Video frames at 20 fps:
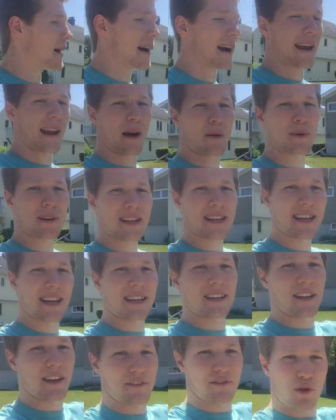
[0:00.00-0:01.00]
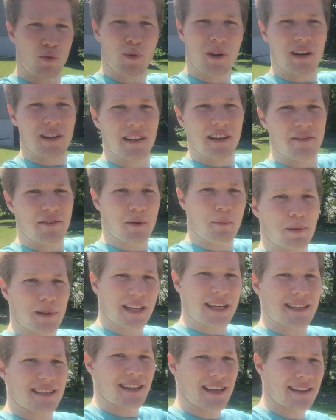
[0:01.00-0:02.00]
And I want to get you, if you want to live in a
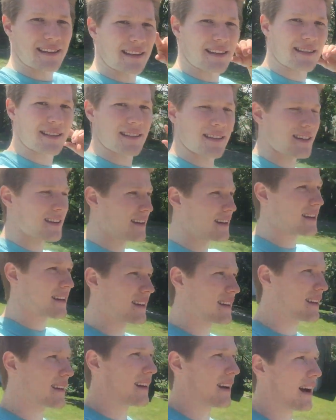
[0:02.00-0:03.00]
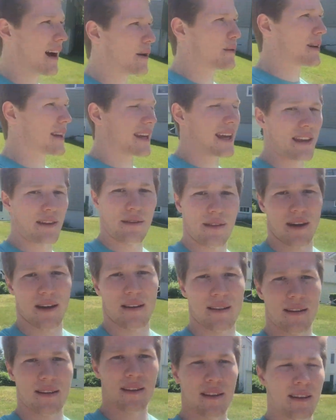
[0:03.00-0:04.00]
place like this, I want to get you
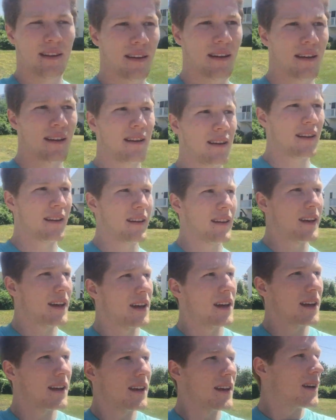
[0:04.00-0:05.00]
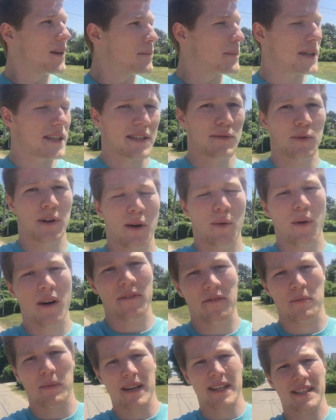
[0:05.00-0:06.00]
there. Because what I
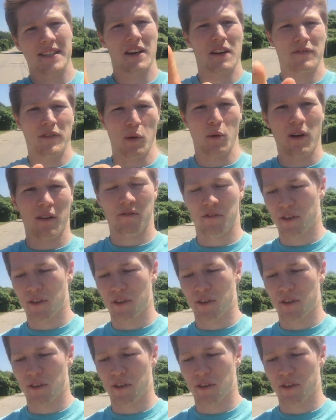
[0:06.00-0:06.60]
want for myself, I want